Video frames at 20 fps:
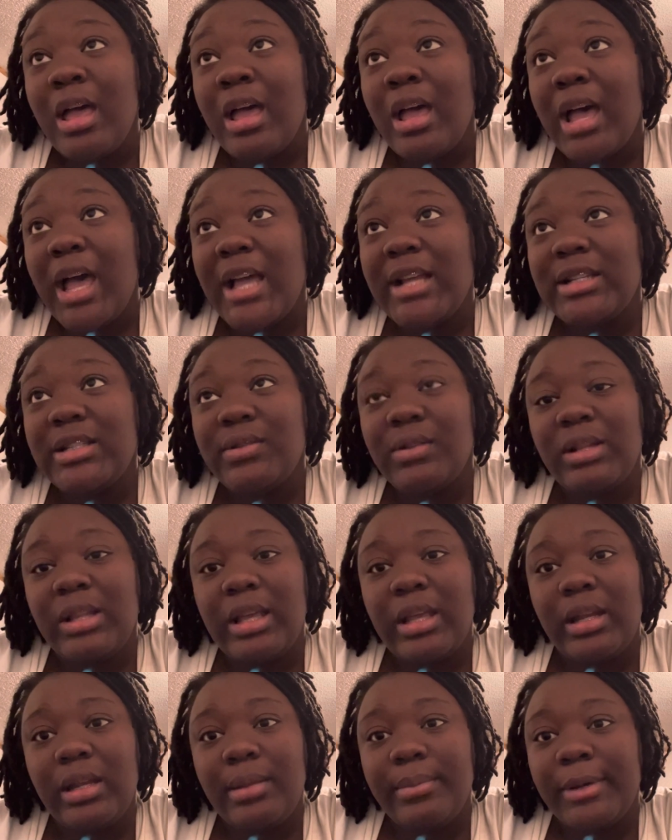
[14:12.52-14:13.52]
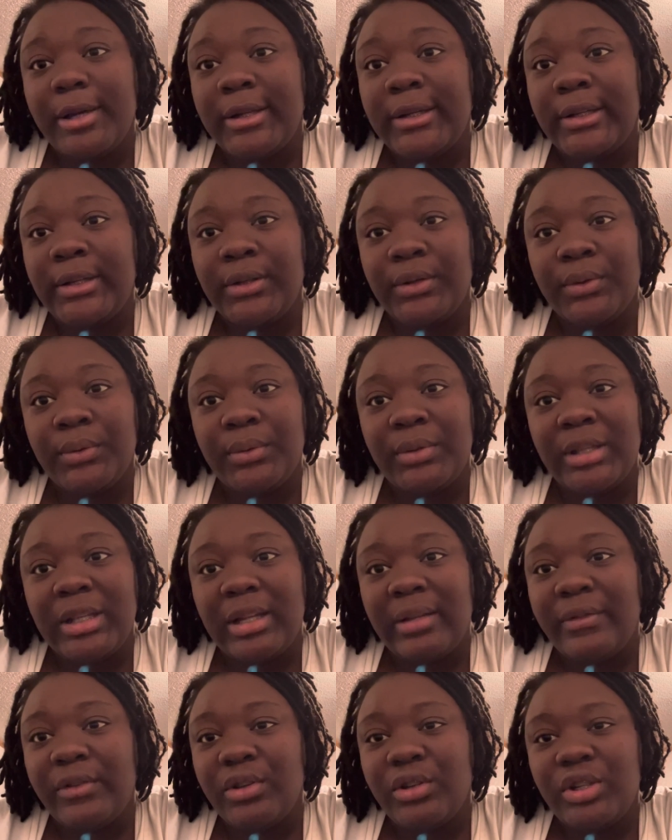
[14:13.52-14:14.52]
I just don't let anybody know that
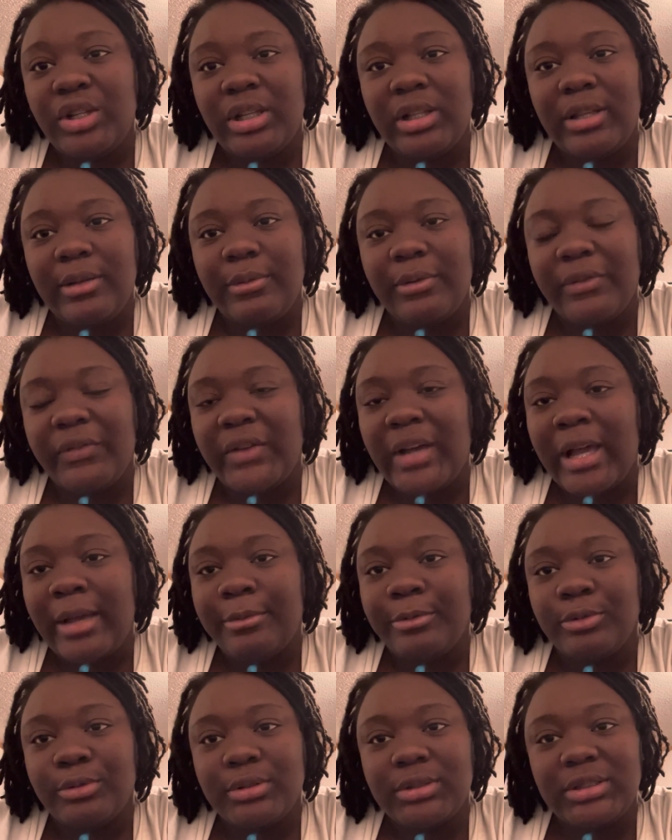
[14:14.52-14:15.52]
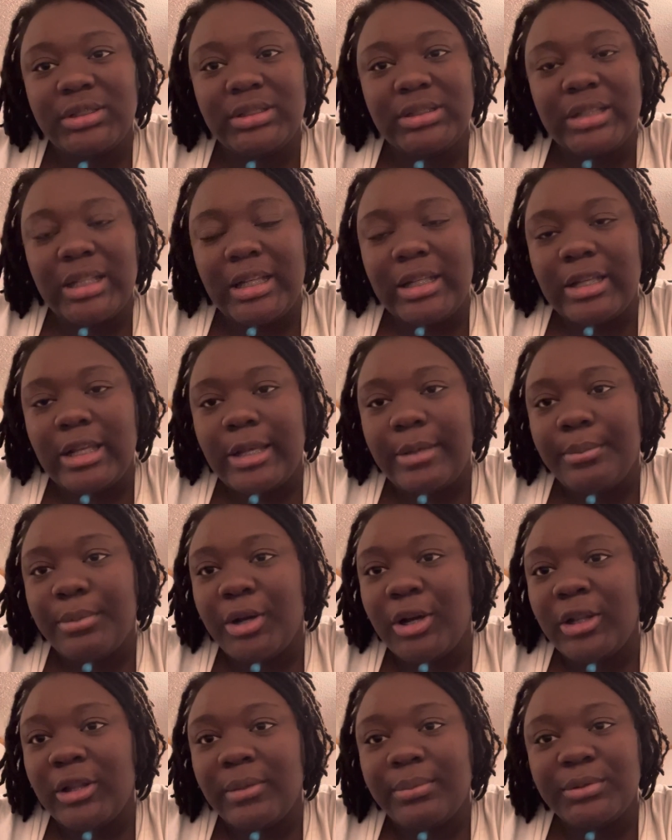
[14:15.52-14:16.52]
if you're dealing with fibroids and
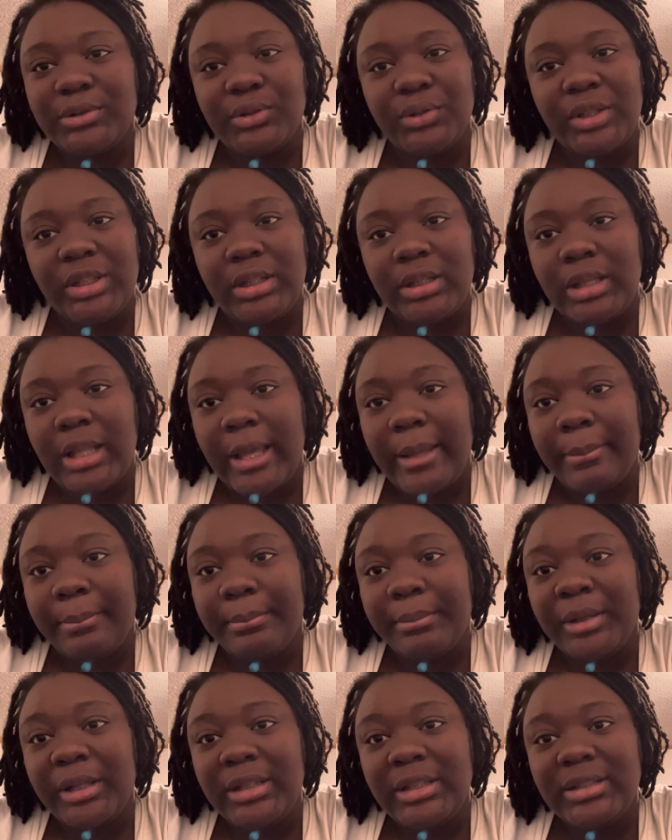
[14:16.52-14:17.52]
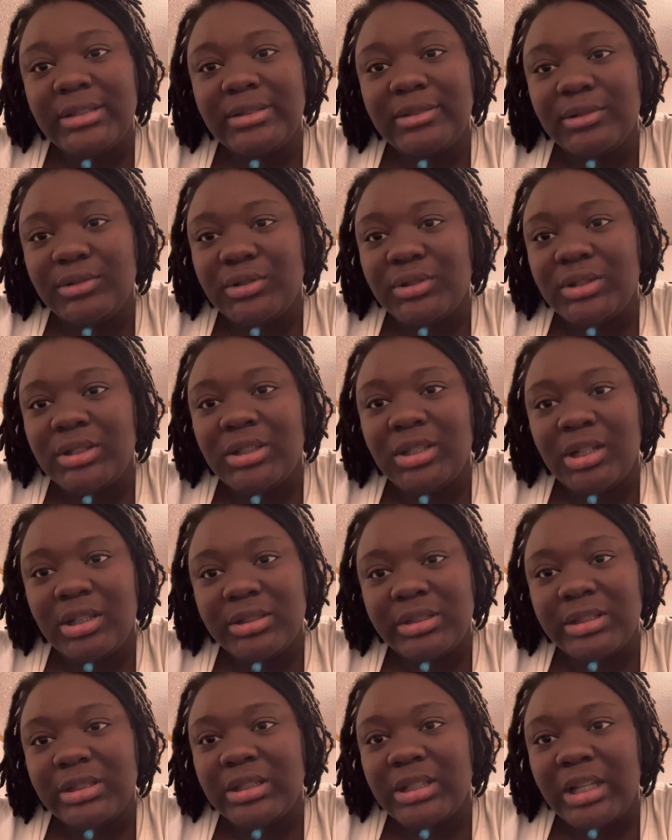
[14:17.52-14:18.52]
polyps or anything, please go to the
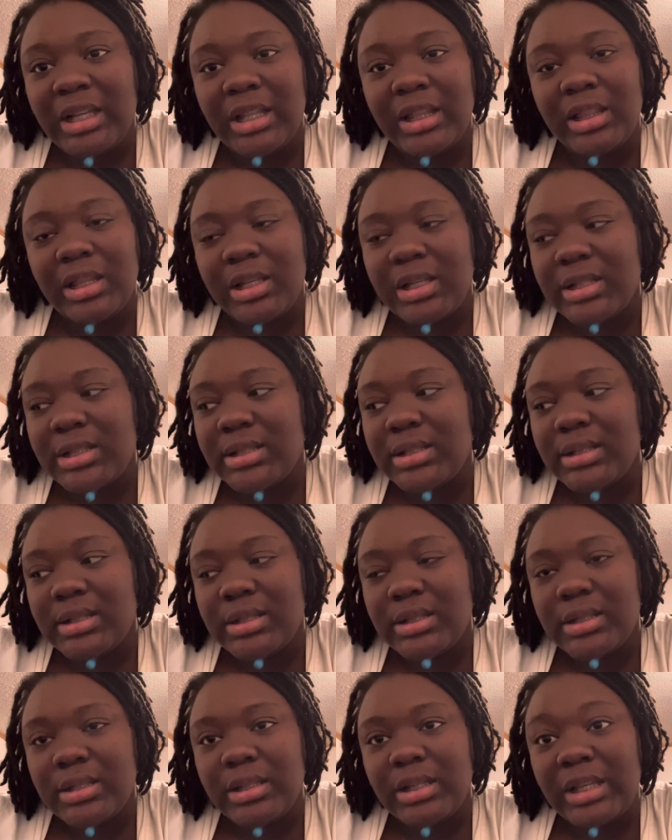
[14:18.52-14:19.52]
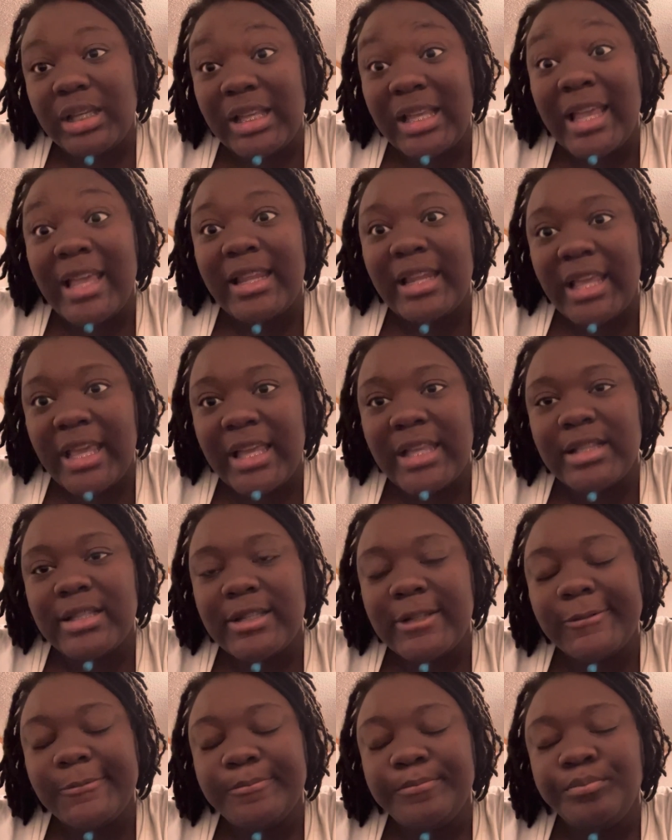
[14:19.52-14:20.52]
doctor to get
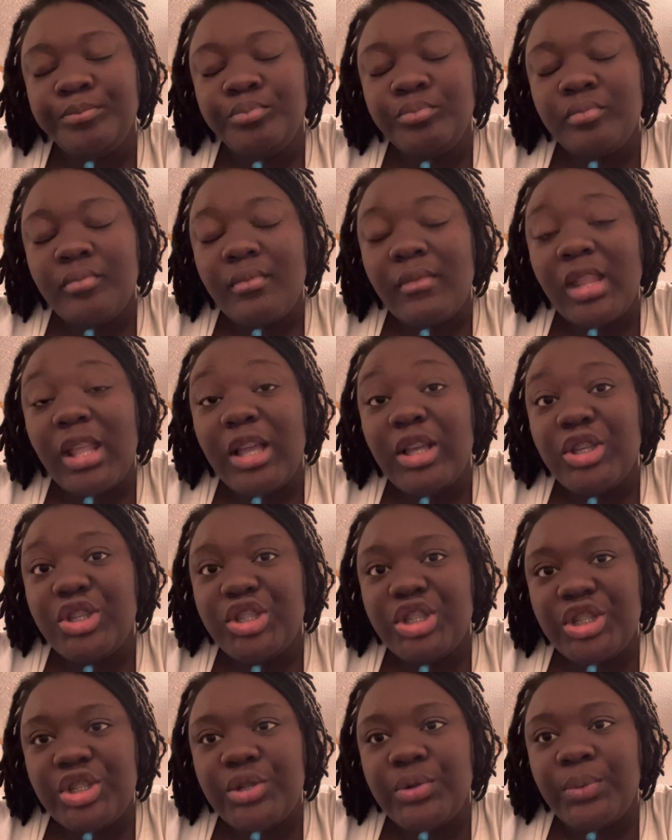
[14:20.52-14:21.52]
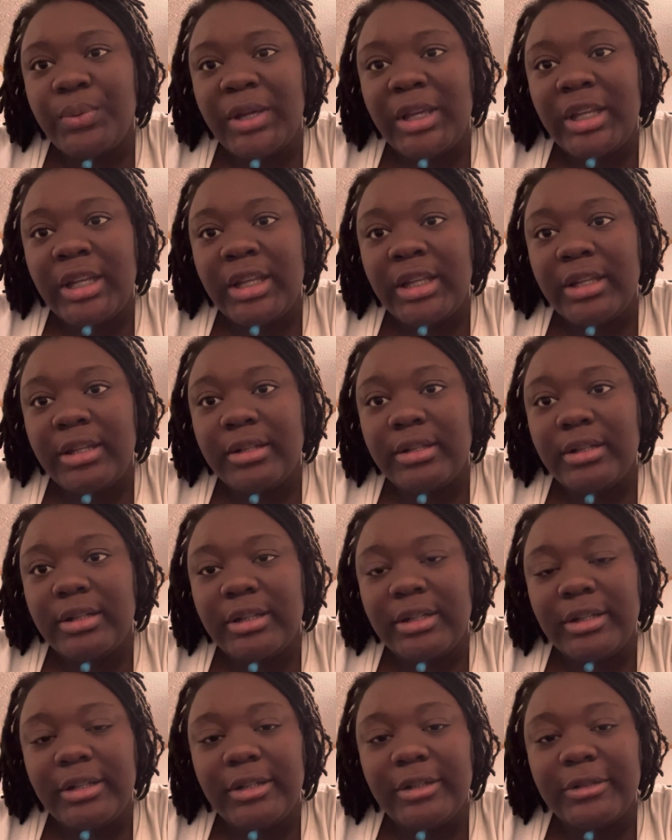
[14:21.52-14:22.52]
it situated.
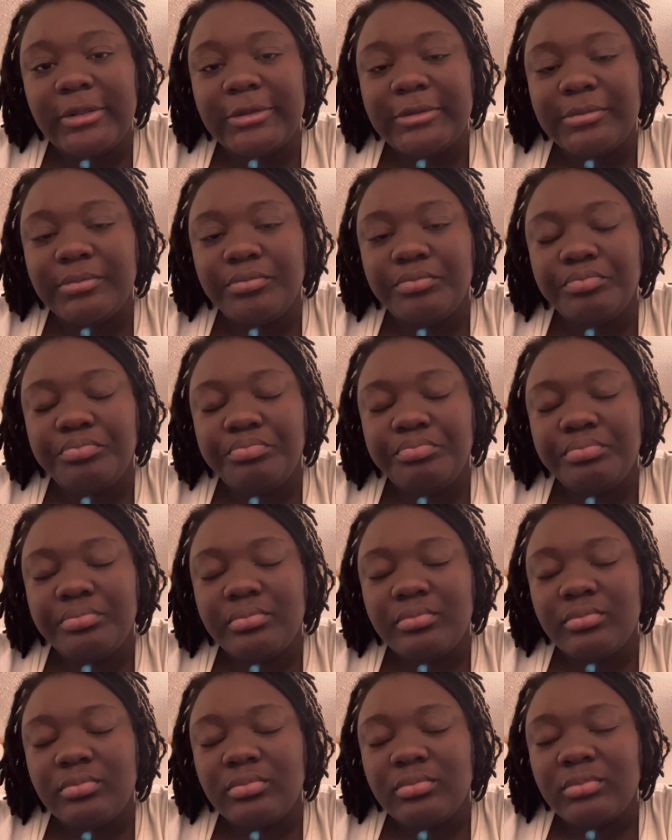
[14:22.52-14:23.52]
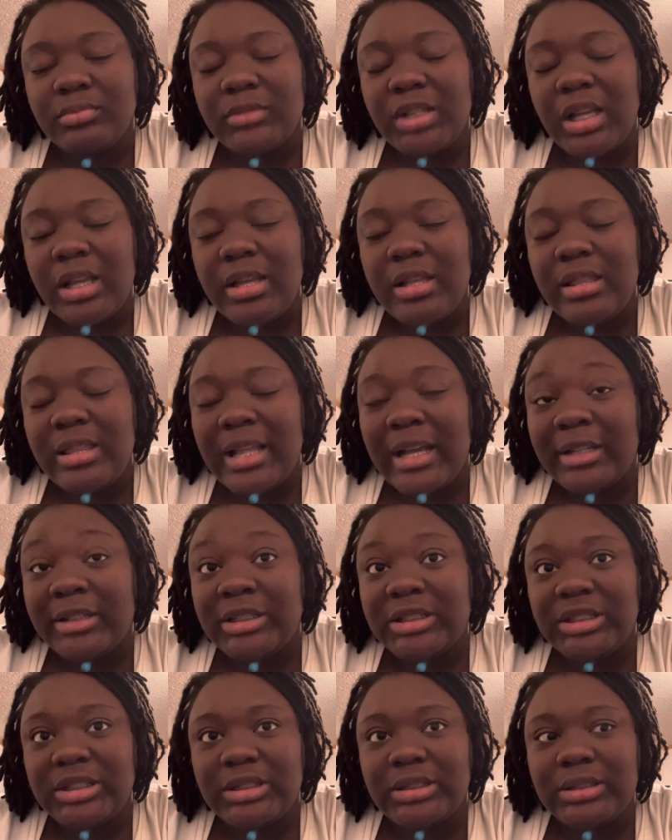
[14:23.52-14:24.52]
Now
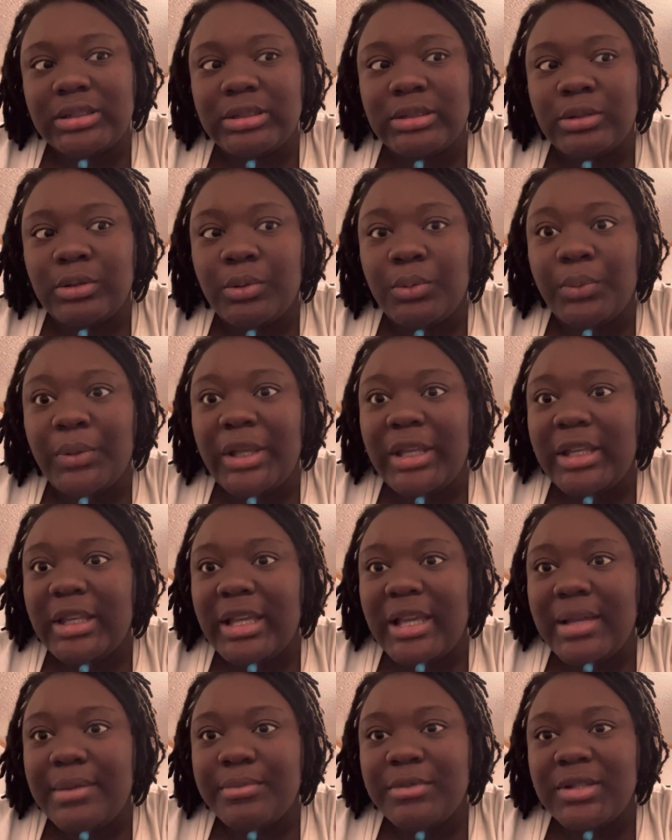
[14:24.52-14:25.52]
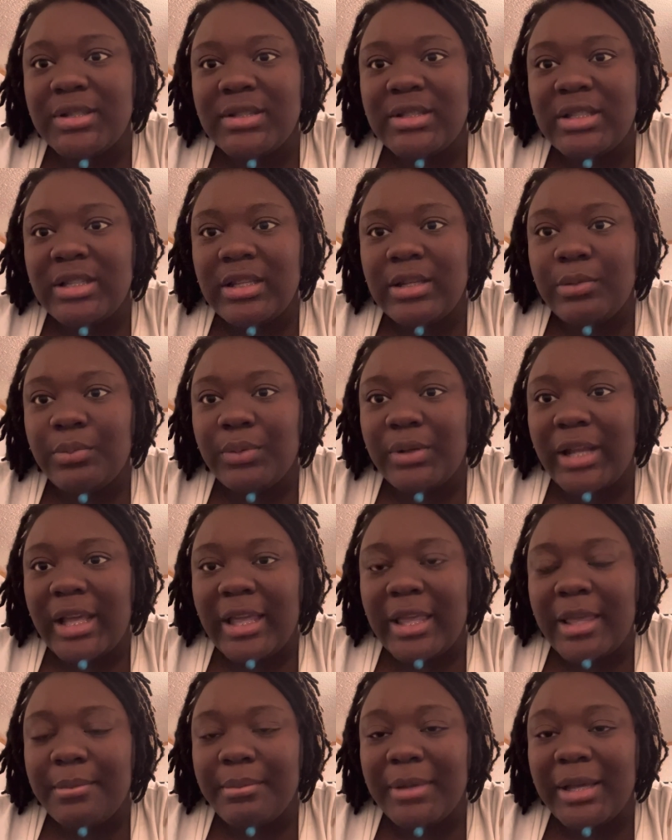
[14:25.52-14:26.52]
it's just a waiting game to see when I
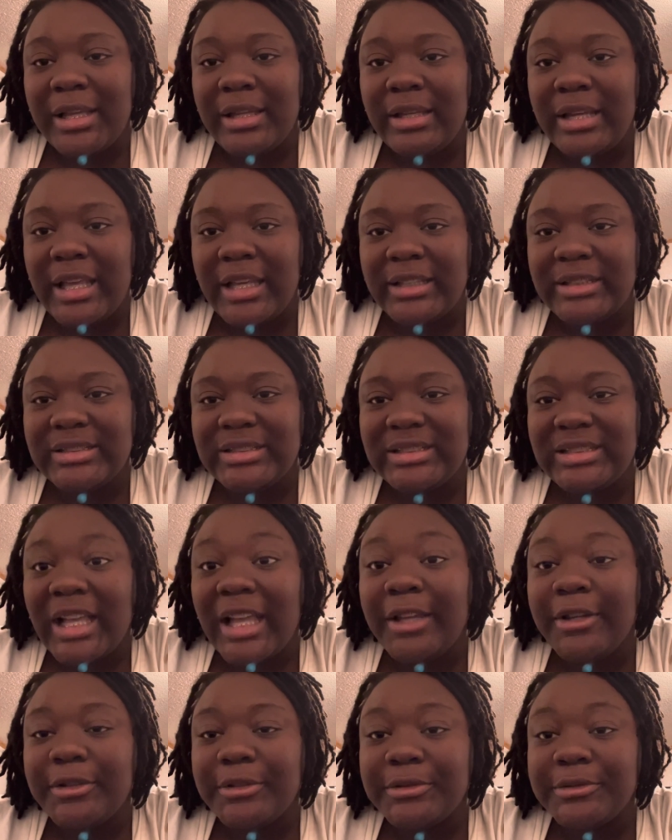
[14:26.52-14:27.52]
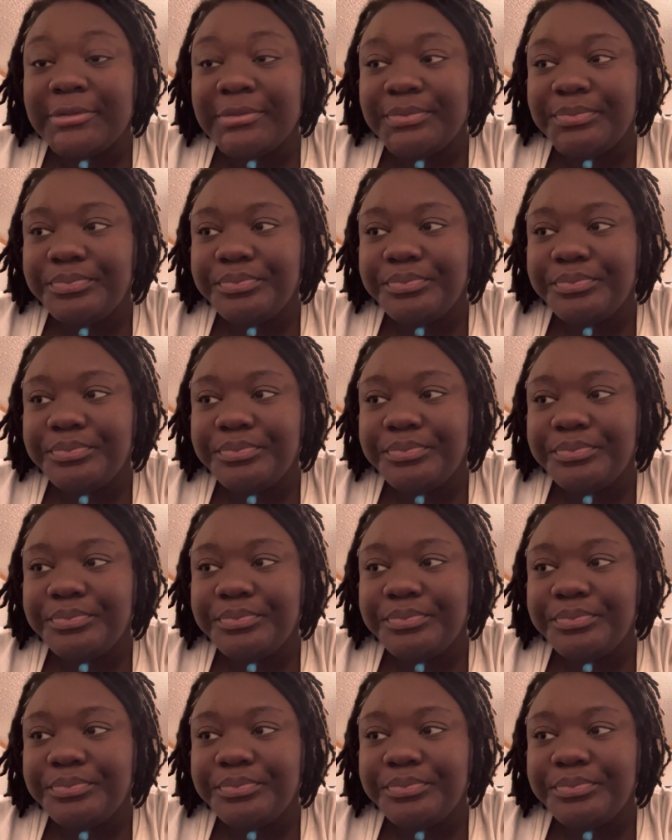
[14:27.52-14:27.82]
get my next cycle,